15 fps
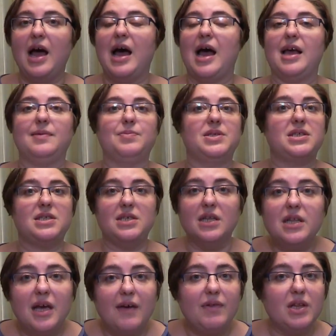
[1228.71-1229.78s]
I'm still
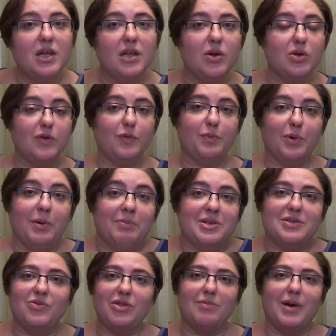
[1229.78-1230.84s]
having a lot of
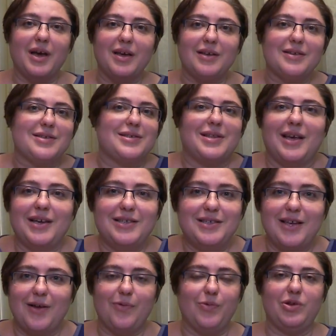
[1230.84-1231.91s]
problems with my
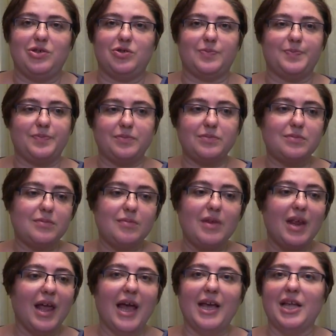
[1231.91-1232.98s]
dyslexia, which
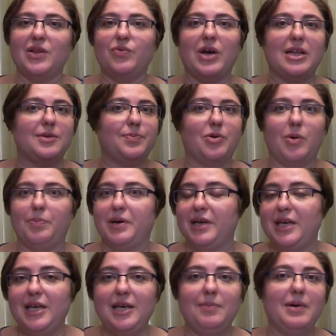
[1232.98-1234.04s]
I can write proper
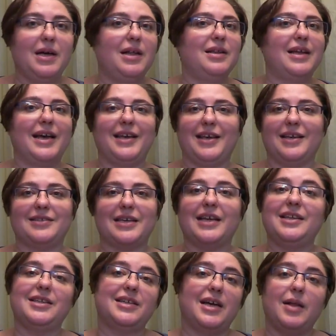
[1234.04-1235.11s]
email, I
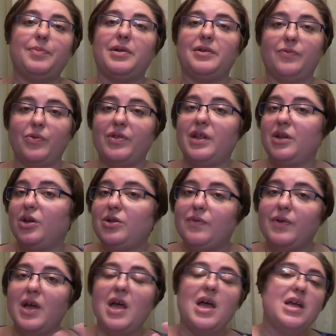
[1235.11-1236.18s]
need help with a lot of
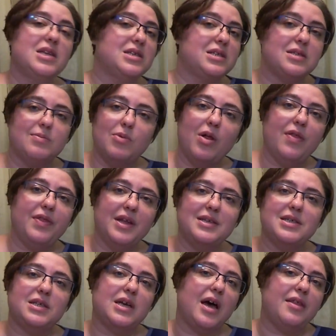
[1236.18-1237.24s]
small things
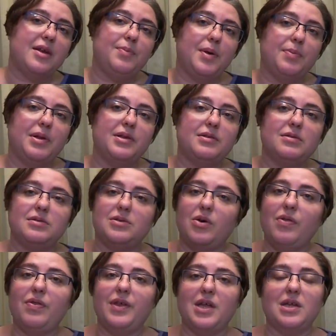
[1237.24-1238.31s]
that other people
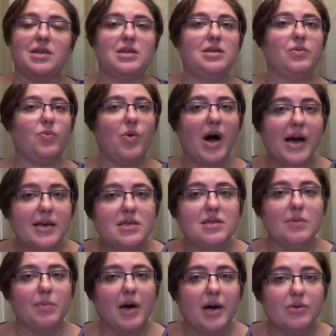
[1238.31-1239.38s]
don't think twice
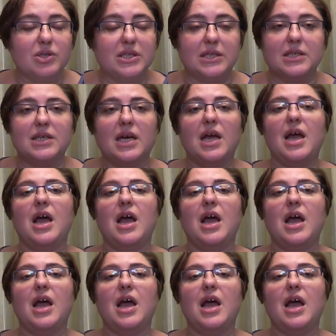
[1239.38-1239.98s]
about it.